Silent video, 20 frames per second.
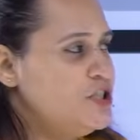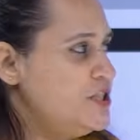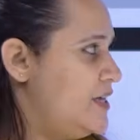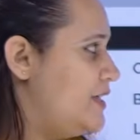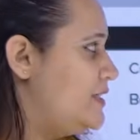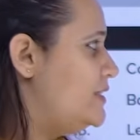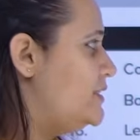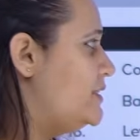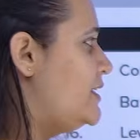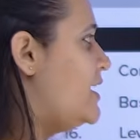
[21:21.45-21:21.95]

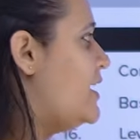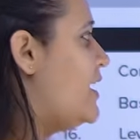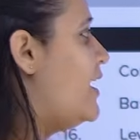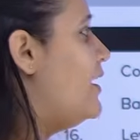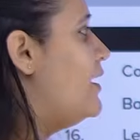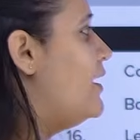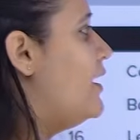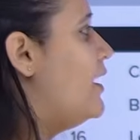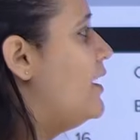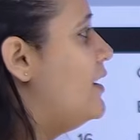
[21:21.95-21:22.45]
GST,
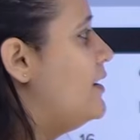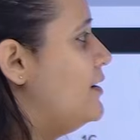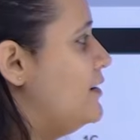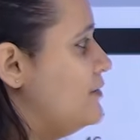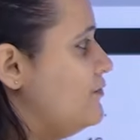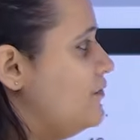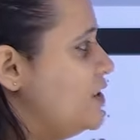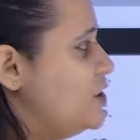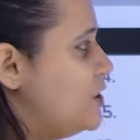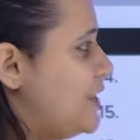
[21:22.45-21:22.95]

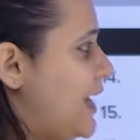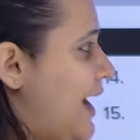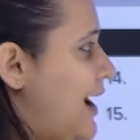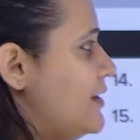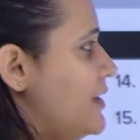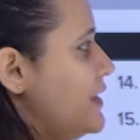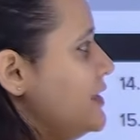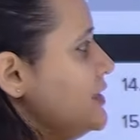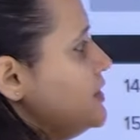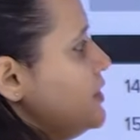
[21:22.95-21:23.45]
which
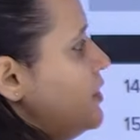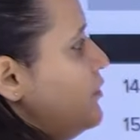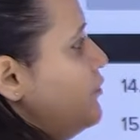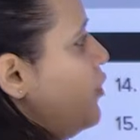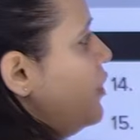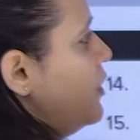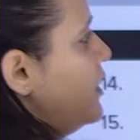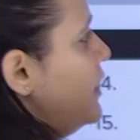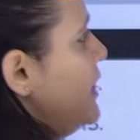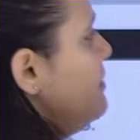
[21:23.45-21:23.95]
carries
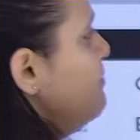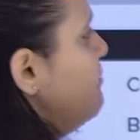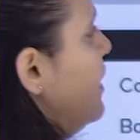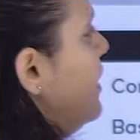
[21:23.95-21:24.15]
40